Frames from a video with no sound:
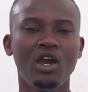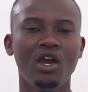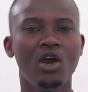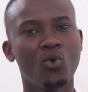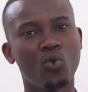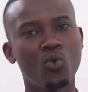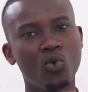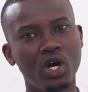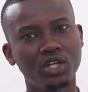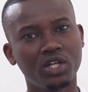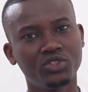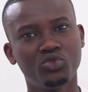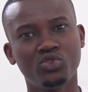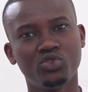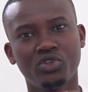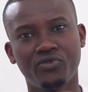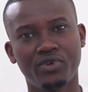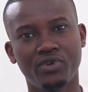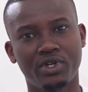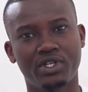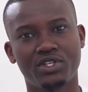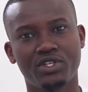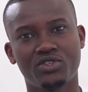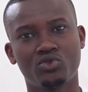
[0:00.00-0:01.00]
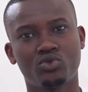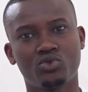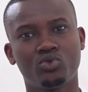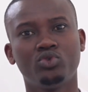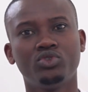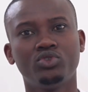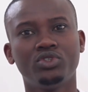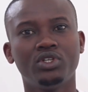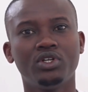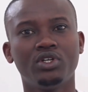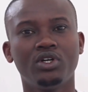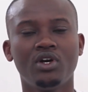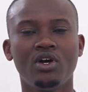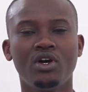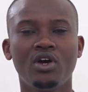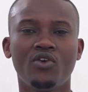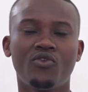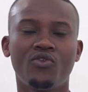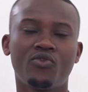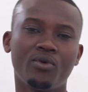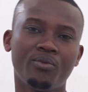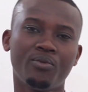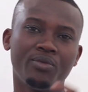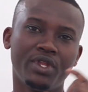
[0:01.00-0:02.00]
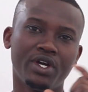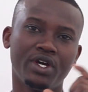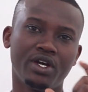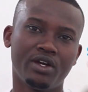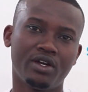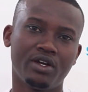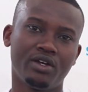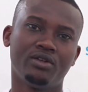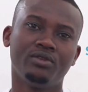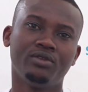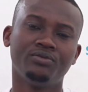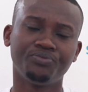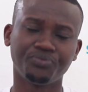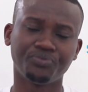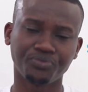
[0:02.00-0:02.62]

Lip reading: what you've understood from the